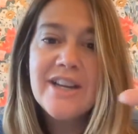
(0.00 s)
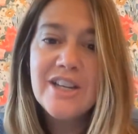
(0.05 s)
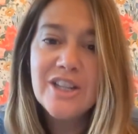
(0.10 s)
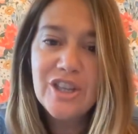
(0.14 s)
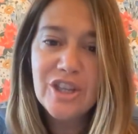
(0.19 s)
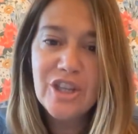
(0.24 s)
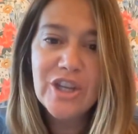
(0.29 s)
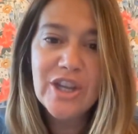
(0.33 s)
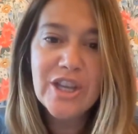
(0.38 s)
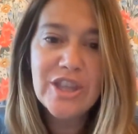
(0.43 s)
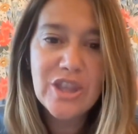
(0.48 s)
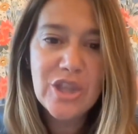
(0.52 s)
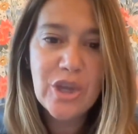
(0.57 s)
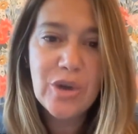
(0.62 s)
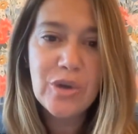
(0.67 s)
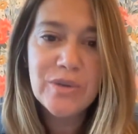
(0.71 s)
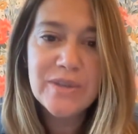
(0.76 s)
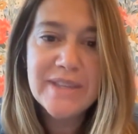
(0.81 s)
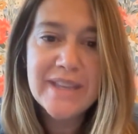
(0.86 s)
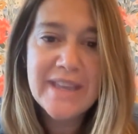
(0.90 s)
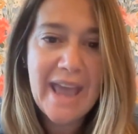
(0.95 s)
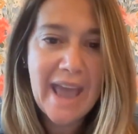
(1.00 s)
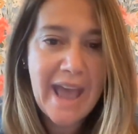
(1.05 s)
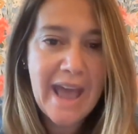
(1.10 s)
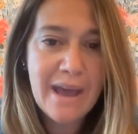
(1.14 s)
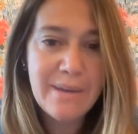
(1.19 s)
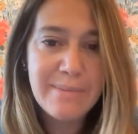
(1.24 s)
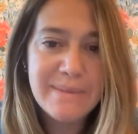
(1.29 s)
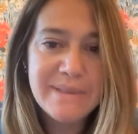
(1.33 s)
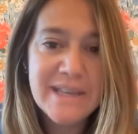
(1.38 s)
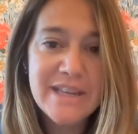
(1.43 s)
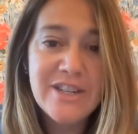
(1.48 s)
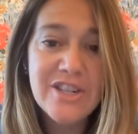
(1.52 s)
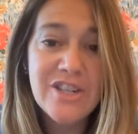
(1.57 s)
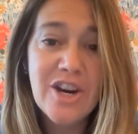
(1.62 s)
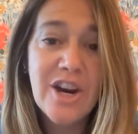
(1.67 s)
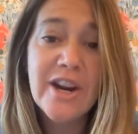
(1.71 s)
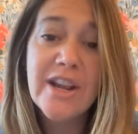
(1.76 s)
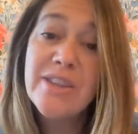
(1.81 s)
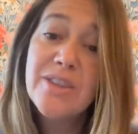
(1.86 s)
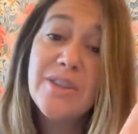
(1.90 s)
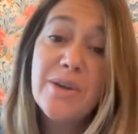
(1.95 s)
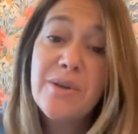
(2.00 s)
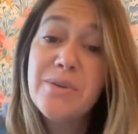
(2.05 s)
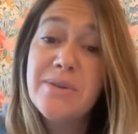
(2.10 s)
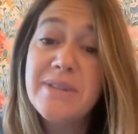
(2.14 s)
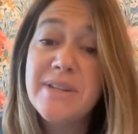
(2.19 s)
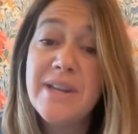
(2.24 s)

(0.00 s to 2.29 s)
Look at those gaps and target those